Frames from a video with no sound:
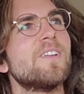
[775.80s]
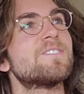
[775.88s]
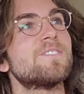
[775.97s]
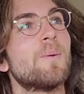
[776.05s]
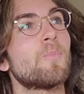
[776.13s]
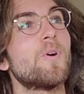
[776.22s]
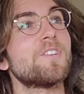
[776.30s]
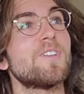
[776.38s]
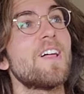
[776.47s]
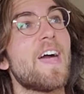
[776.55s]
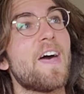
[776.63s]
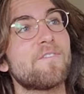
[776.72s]
number one, it's a
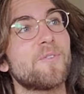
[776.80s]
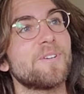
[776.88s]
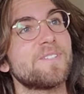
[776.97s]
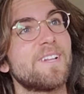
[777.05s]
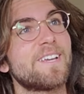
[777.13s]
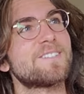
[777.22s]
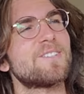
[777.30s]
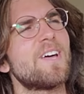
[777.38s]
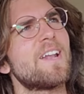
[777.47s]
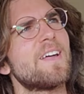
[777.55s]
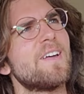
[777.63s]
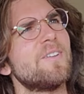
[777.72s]
lot of effort. Like, it's a
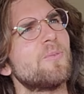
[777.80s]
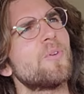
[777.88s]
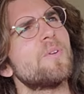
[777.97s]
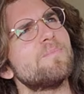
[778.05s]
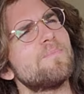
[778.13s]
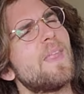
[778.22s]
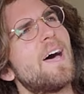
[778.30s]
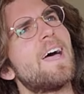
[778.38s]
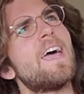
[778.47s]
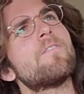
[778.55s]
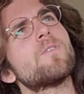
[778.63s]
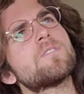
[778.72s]
lot of,
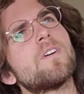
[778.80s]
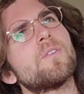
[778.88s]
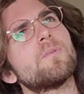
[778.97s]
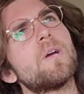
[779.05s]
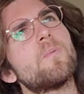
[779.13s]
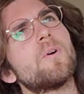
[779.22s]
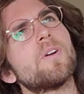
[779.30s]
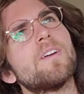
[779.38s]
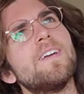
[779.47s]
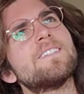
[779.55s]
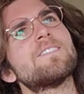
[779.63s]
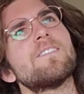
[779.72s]
effort's not the right word.
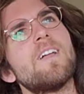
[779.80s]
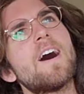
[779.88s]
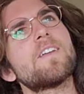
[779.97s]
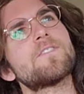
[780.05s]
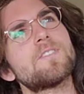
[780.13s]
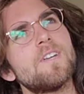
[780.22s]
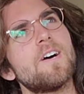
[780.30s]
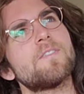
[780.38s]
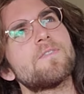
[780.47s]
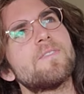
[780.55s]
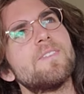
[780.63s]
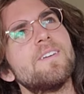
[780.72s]
It's a lot of stuff.
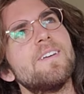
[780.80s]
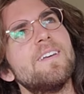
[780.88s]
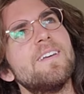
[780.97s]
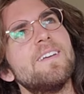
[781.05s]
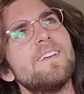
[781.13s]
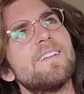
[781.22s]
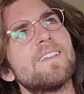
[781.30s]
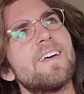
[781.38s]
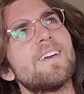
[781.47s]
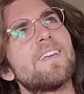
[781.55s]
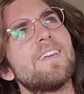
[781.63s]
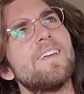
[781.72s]

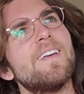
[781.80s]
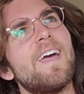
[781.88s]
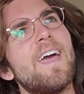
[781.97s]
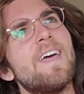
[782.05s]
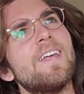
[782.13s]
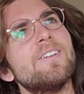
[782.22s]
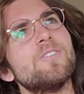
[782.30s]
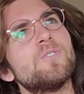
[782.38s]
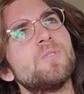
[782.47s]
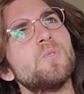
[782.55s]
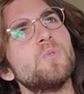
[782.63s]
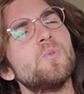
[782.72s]
Like, and
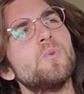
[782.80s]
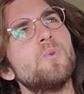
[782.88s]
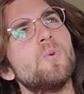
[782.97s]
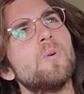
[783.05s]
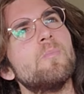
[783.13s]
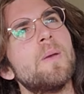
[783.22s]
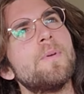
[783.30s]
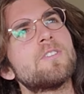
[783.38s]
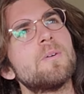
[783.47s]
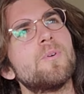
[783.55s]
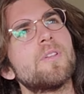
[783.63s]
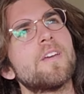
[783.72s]
to maybe
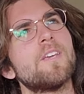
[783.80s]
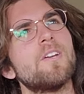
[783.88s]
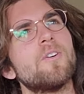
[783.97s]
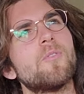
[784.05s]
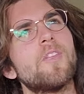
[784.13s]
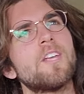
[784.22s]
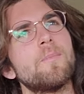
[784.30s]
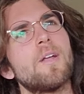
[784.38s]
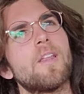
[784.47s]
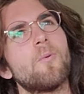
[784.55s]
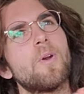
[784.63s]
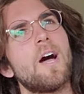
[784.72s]
someone like, thinking about
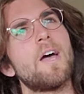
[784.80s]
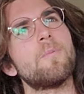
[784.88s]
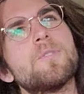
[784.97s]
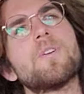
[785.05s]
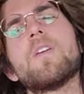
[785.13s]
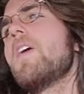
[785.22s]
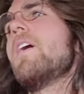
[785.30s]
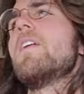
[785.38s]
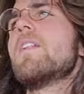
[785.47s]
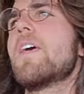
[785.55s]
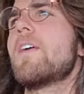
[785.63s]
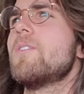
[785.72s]
like when I a kid
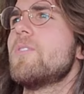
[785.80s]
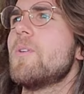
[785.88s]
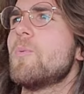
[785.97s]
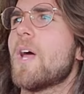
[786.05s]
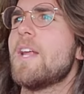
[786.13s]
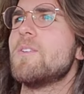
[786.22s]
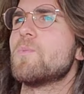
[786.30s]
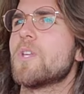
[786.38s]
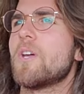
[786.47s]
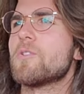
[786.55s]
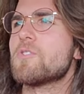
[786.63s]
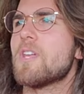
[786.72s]
and like when I didn't really
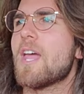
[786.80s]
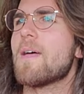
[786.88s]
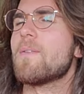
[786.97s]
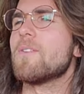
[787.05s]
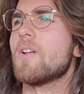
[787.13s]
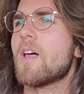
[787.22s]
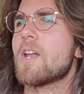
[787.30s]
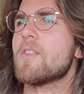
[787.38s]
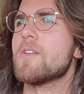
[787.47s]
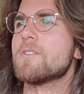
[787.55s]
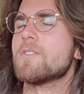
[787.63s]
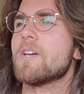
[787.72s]
understand a lot of
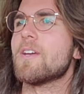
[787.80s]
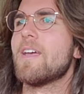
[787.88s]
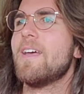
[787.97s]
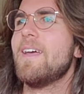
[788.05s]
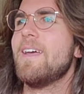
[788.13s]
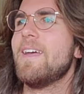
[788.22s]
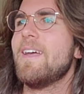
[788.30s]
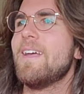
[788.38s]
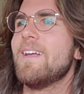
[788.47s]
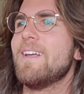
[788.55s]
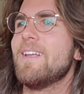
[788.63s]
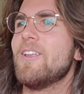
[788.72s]
this, like
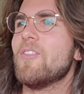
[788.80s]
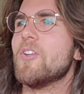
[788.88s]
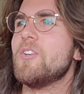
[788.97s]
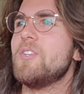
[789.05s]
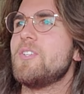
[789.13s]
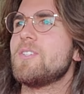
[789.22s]
the